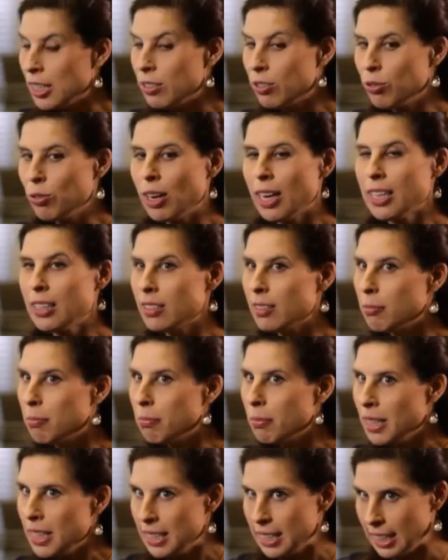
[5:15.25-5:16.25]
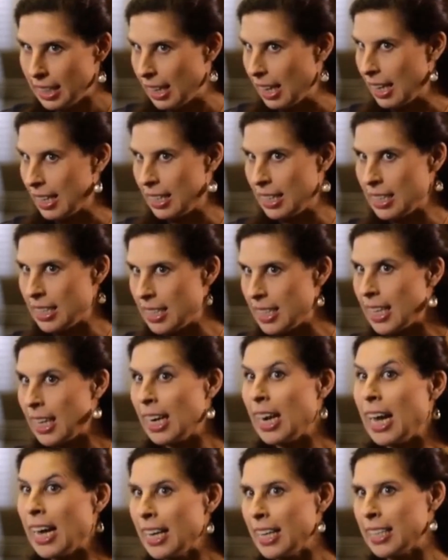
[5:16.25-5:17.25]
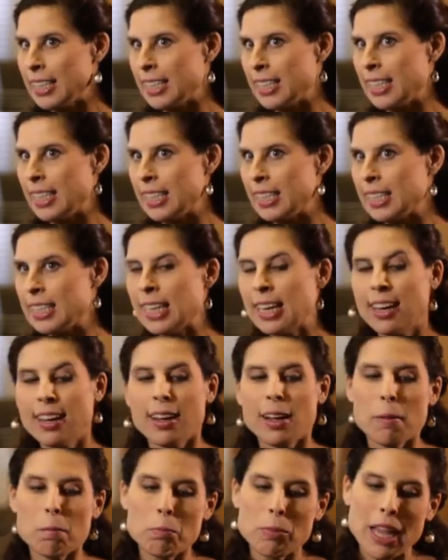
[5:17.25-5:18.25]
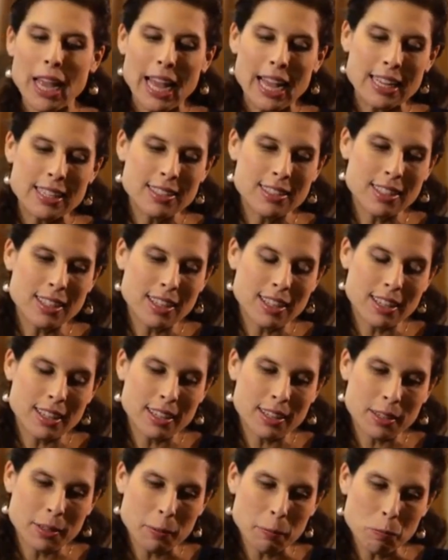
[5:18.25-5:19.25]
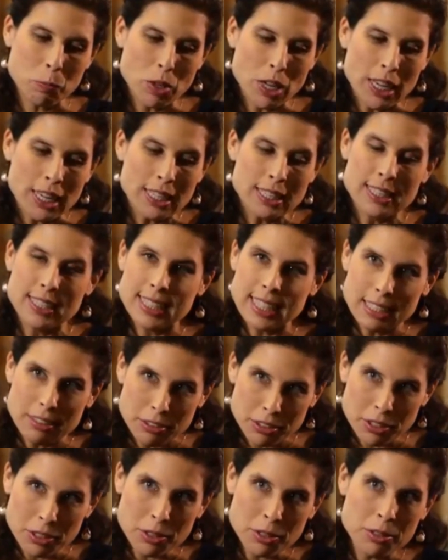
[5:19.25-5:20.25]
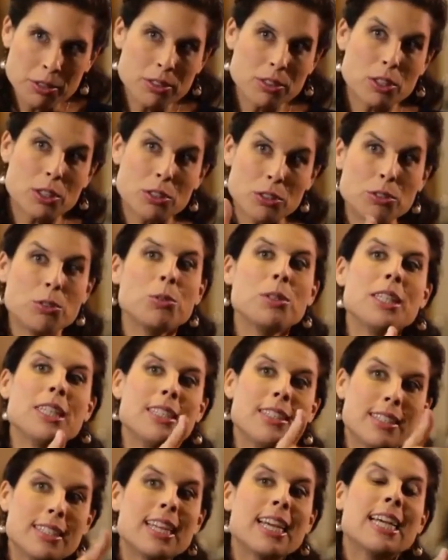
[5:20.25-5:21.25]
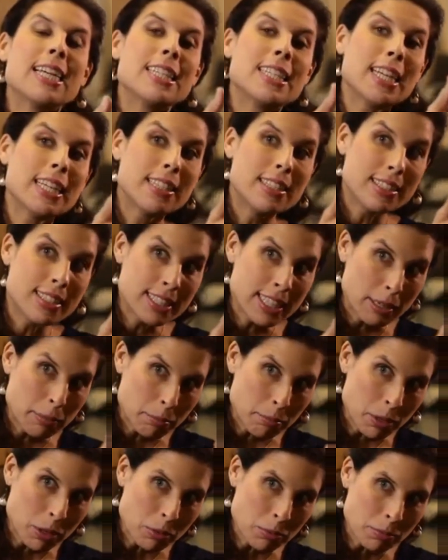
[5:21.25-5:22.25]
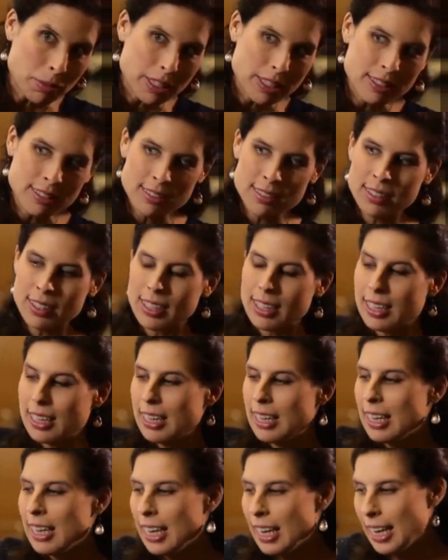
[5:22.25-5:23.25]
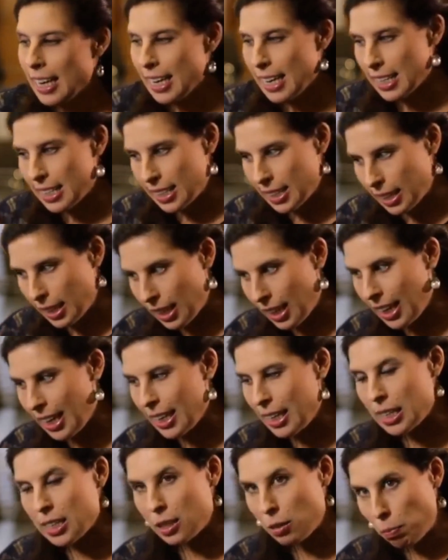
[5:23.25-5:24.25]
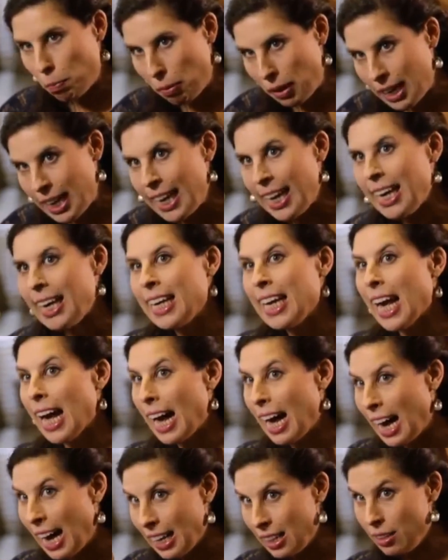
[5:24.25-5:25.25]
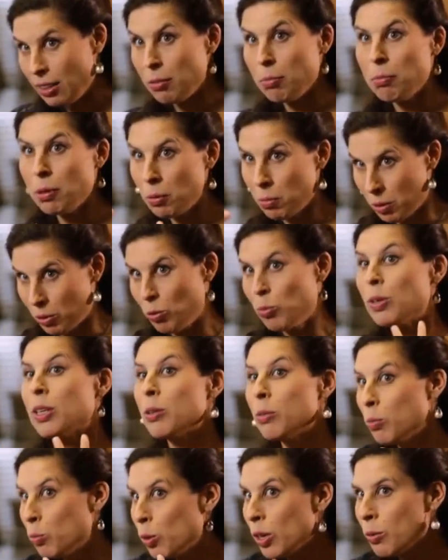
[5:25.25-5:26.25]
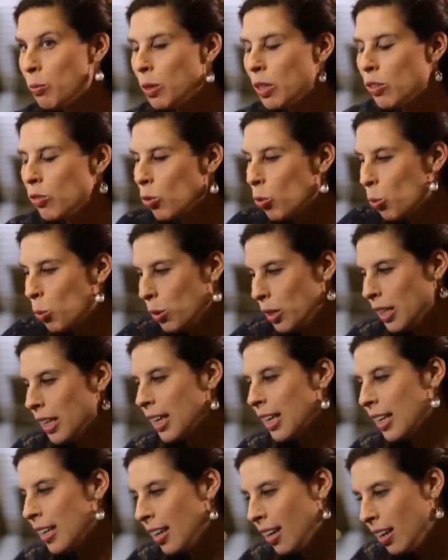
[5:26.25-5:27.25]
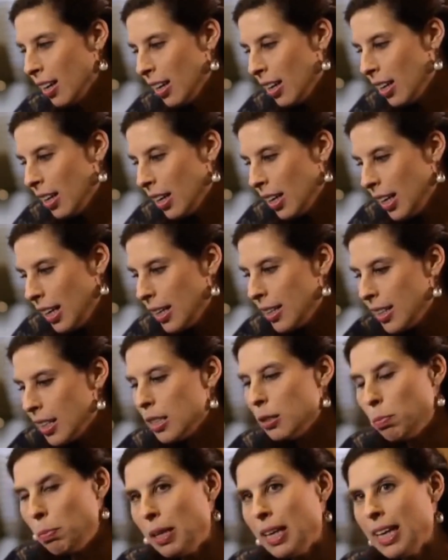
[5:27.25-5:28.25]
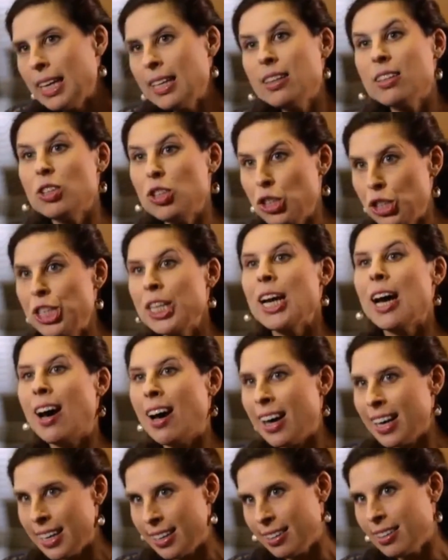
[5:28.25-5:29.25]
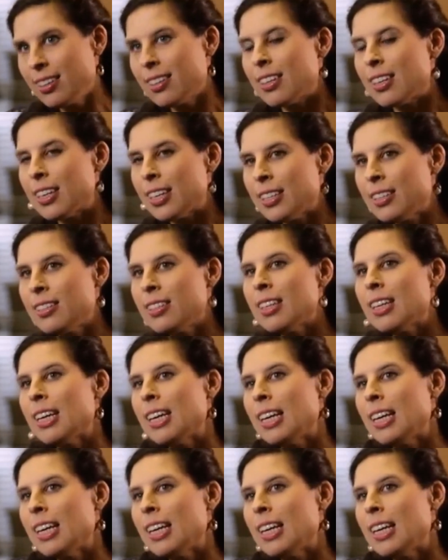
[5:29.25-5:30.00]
is trying to mitigate its alliances and seduce the Sunni states at the same moment, it is playing at the moment when we're talking, it is playing the Shiite card